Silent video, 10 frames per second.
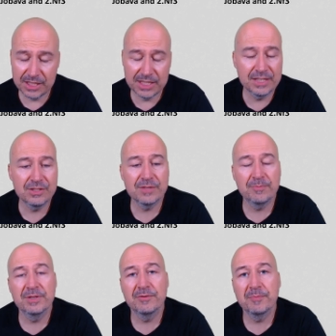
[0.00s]
there is an
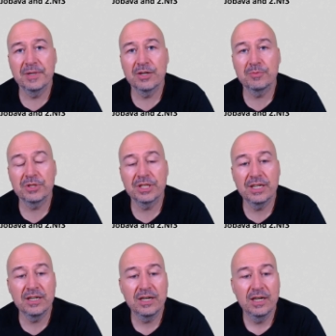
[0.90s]
even better option
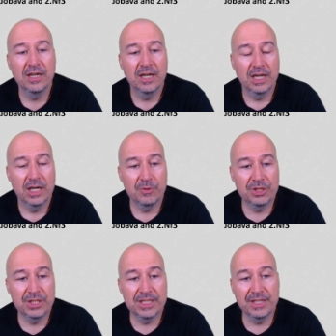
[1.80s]
here, which
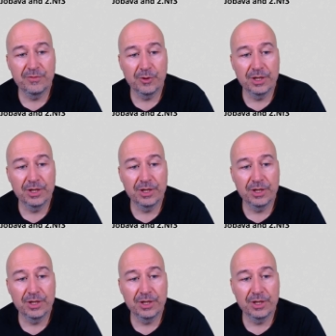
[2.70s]
is cd4,